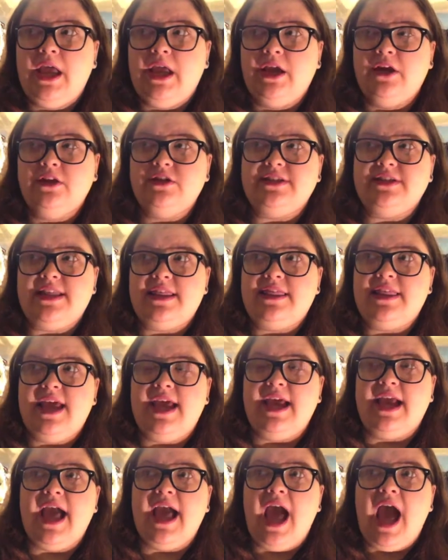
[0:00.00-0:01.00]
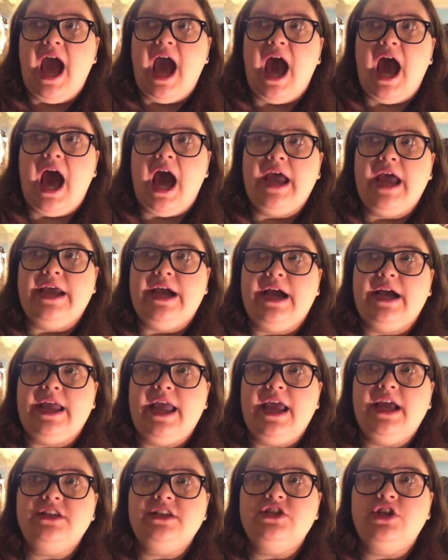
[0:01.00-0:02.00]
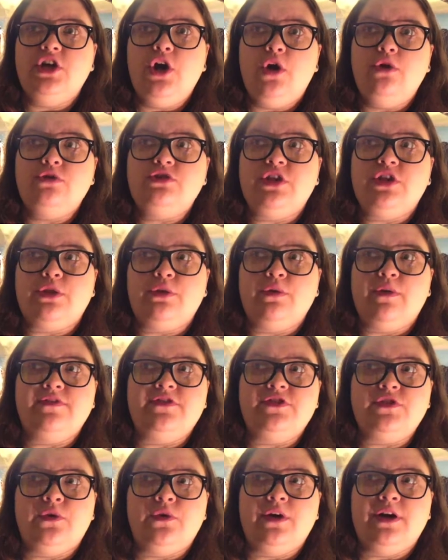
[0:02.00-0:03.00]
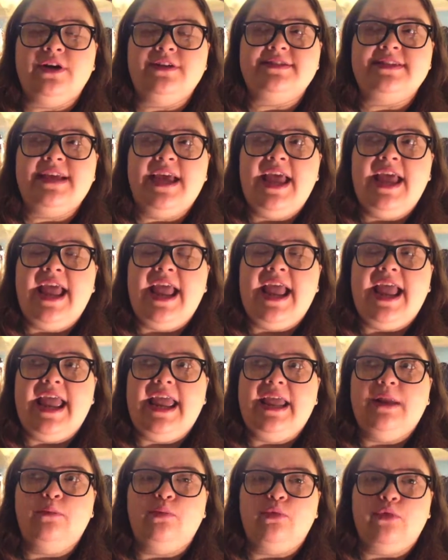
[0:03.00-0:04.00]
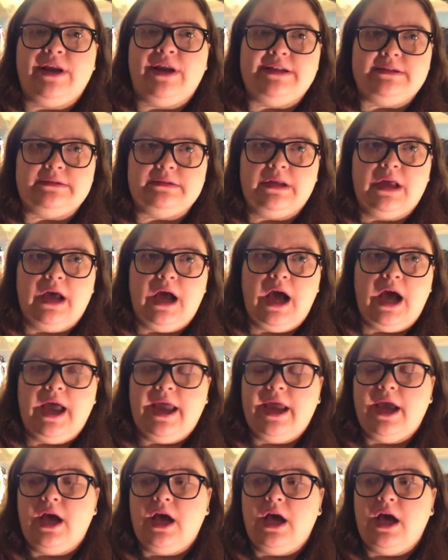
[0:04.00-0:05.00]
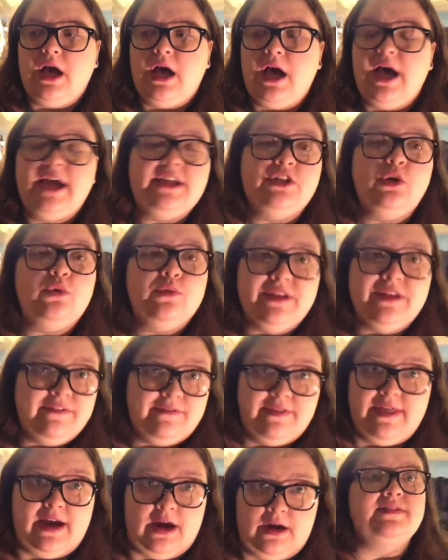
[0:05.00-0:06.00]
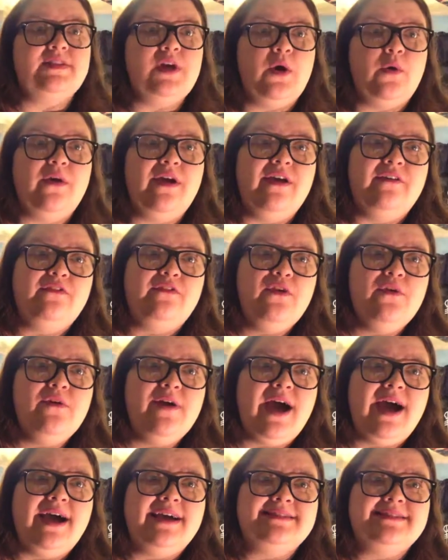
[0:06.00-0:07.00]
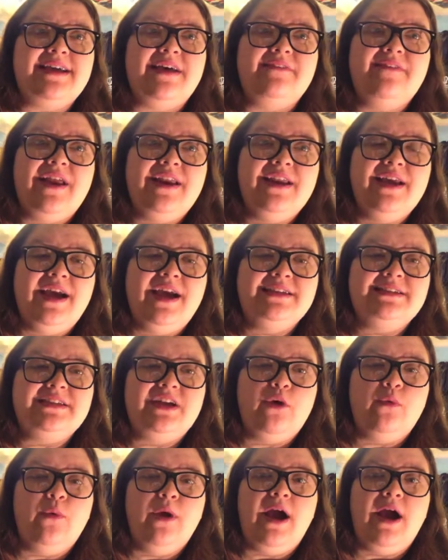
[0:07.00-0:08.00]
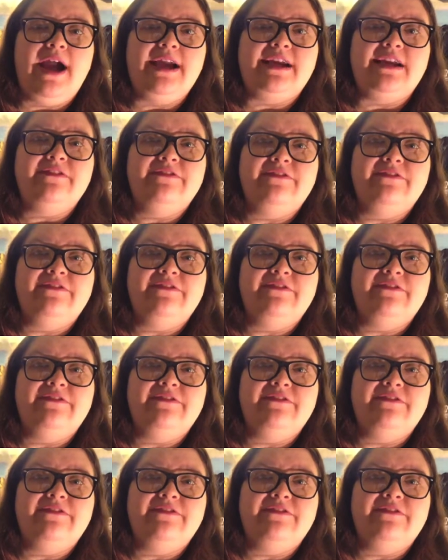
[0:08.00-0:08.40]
Here's the thing. I uh, can't go to thrift stores in Britain. I, uh, I don't live there. So if you guys have any idea where I can